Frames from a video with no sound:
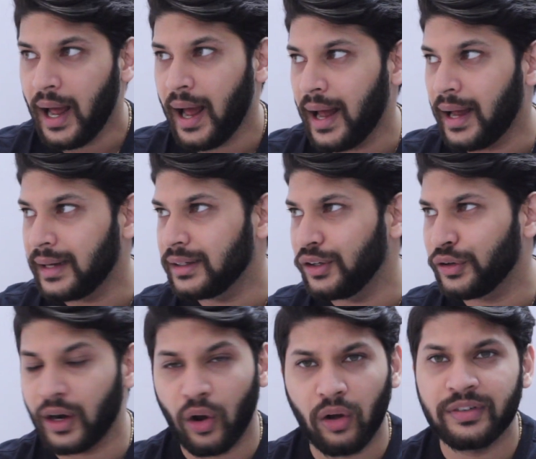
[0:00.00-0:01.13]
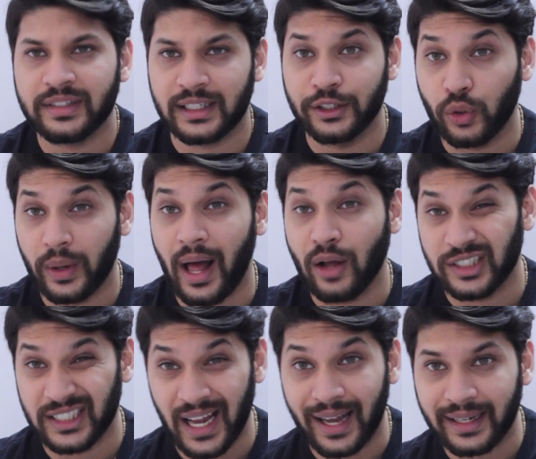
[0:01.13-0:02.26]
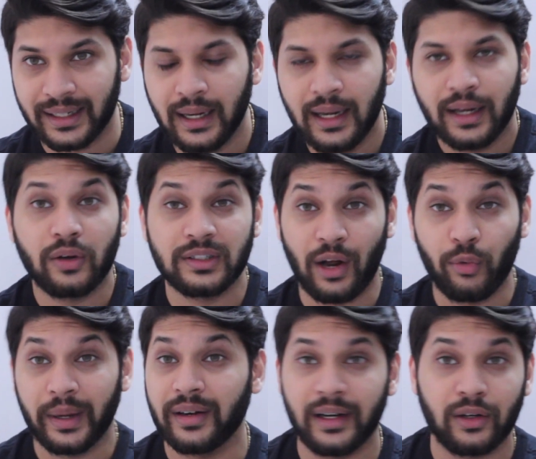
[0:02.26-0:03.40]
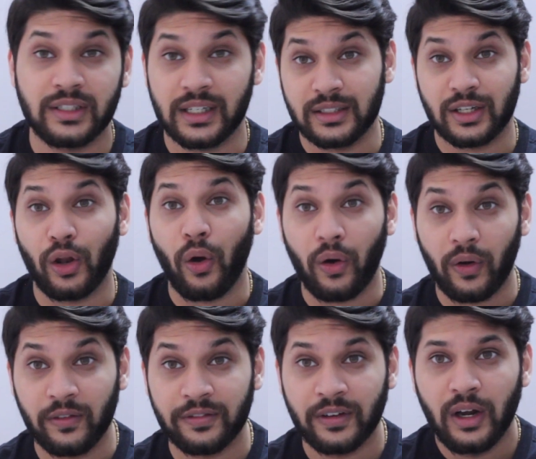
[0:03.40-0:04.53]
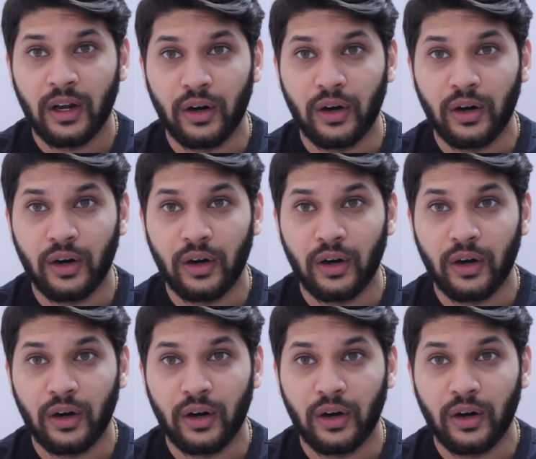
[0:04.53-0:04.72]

and you can obviously do it outside because that would be great because there is a lot of